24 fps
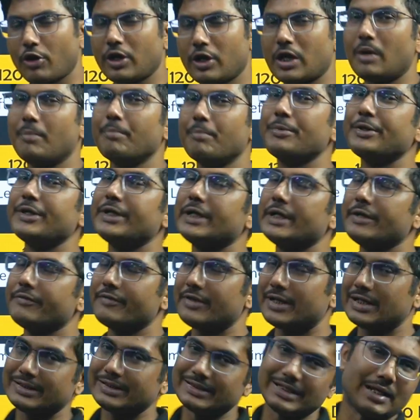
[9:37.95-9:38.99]
competitive
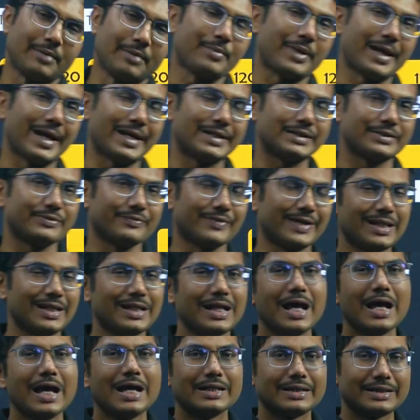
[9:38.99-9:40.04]
exam as well.
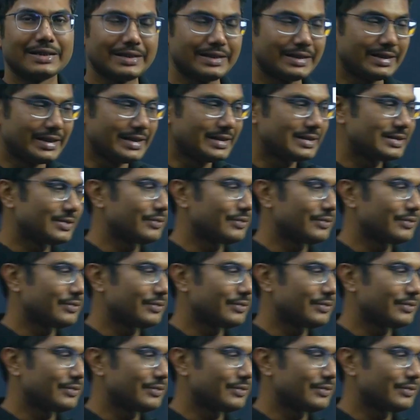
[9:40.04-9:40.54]
This